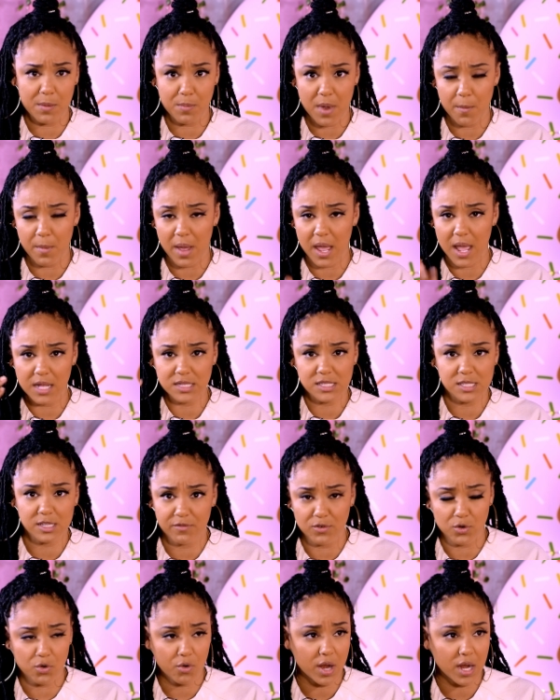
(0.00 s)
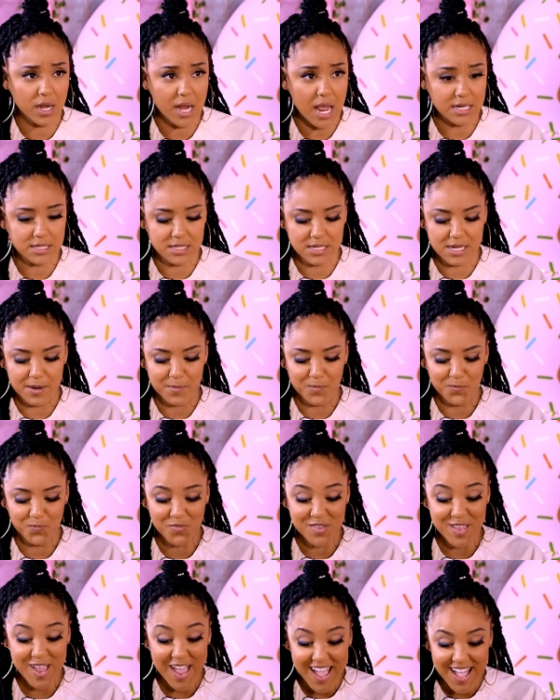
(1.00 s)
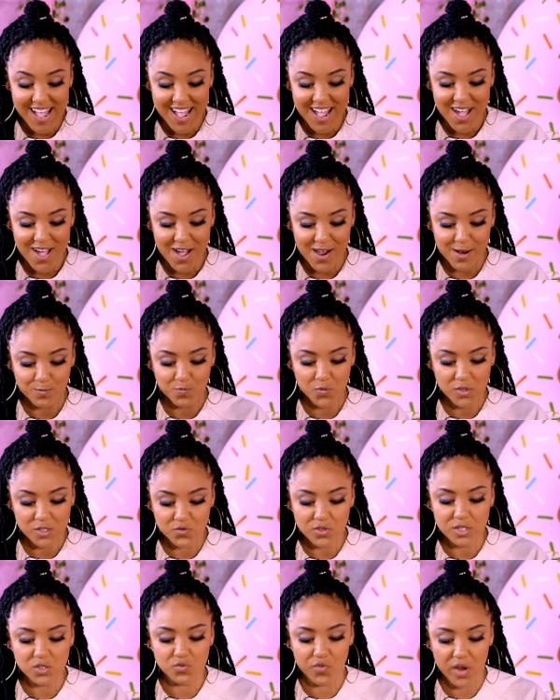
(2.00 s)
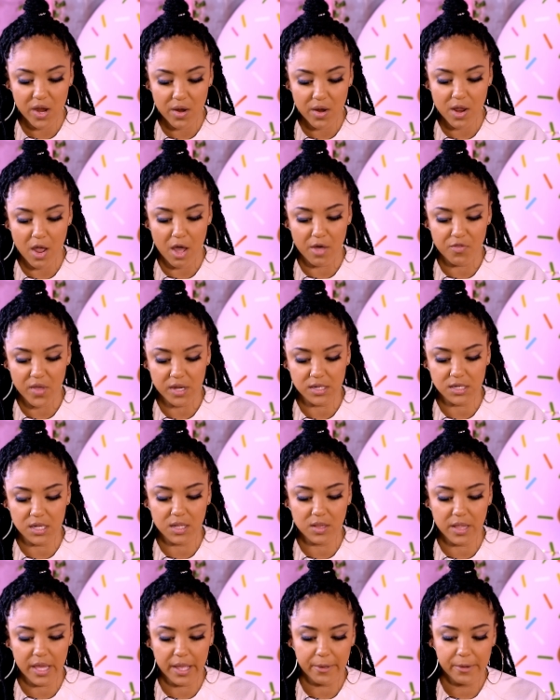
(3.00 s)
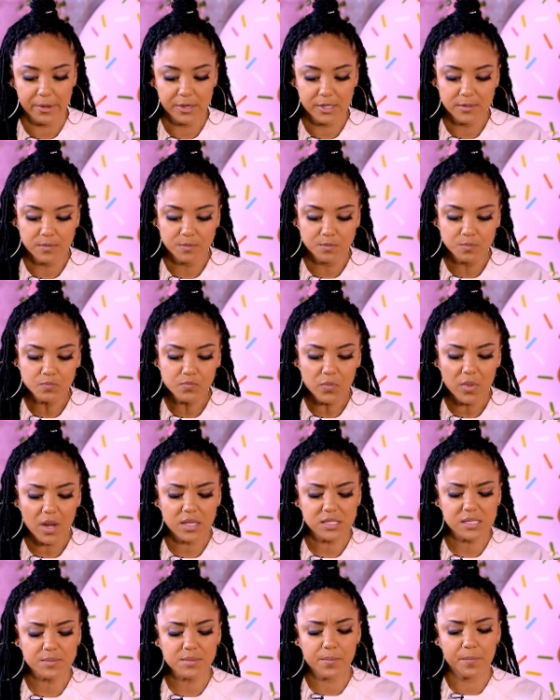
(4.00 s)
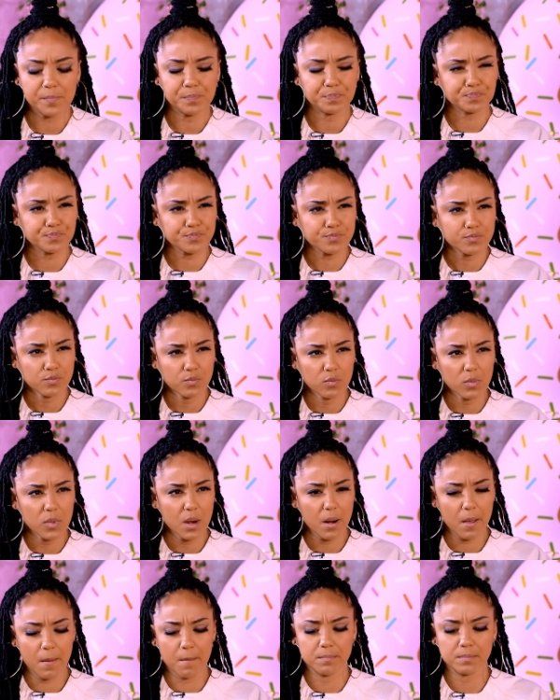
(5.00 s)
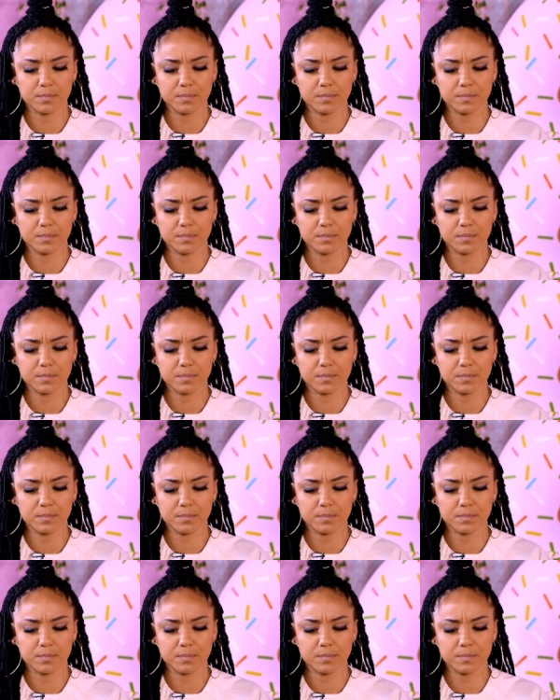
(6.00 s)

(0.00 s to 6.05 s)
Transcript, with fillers: by my El Salvadorian auntie. yeah, this feels very authentic. Like Lots of countries in Latin America